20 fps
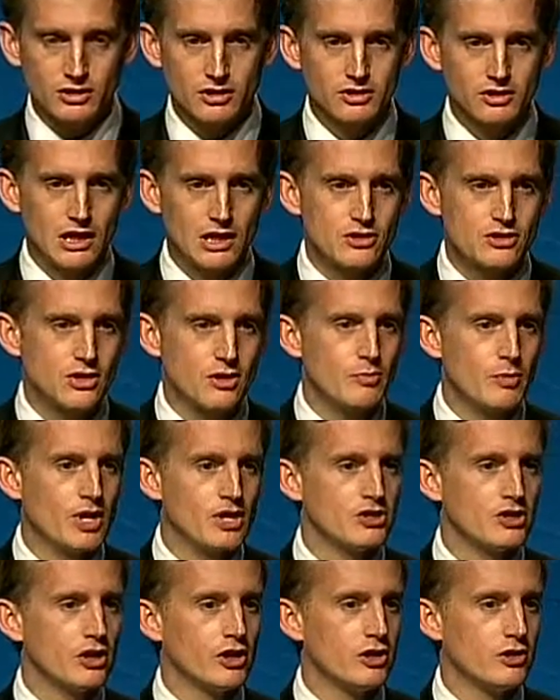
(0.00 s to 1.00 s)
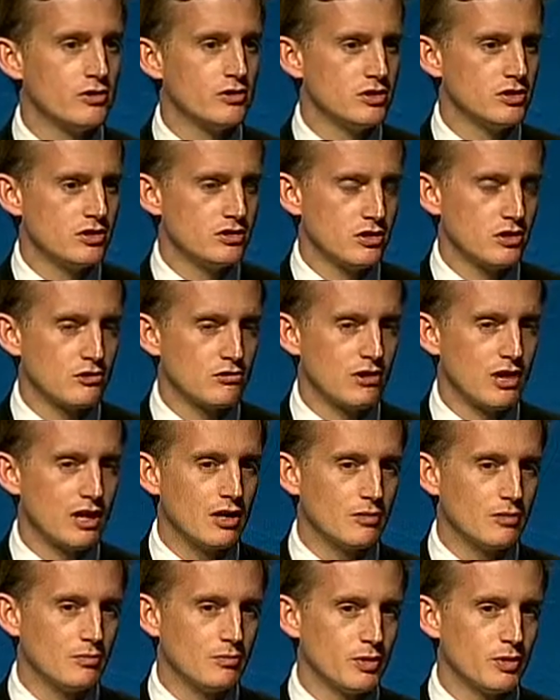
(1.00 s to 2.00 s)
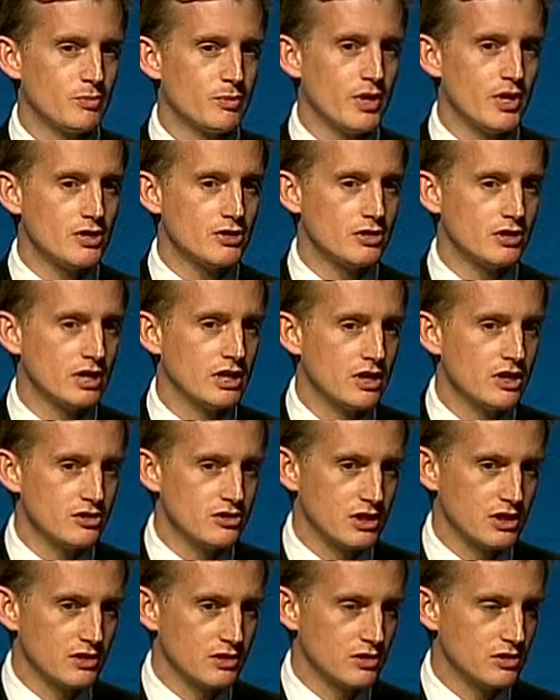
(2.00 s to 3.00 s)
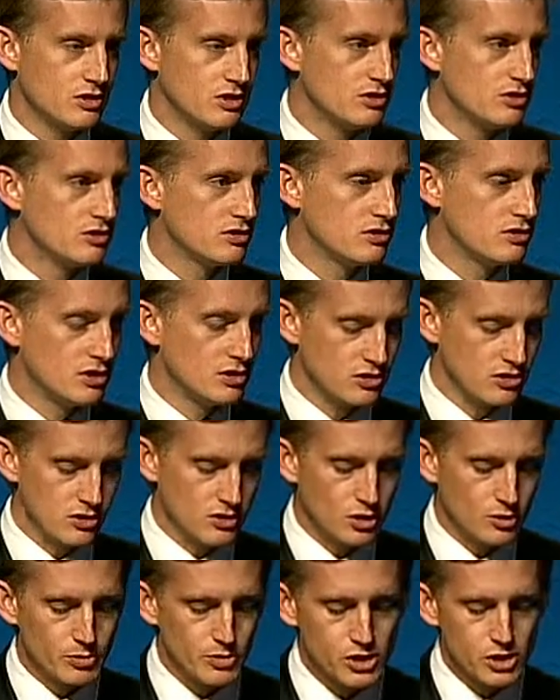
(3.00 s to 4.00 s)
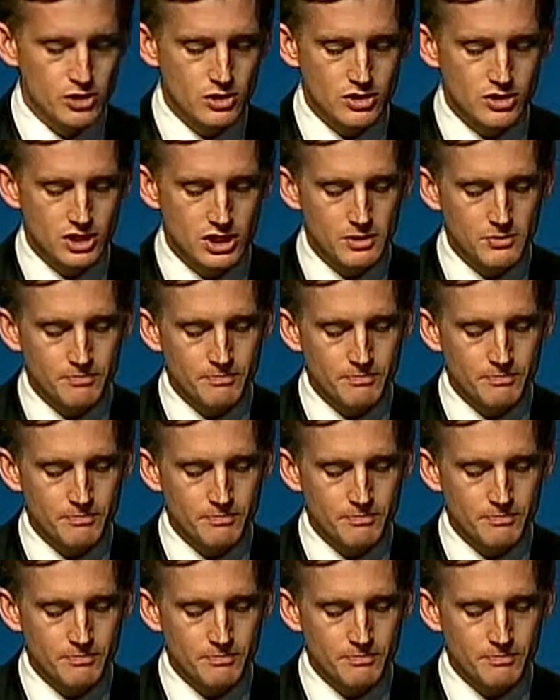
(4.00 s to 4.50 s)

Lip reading: Now, some might argue that this is a threat, but personally, I think this is an opportunity.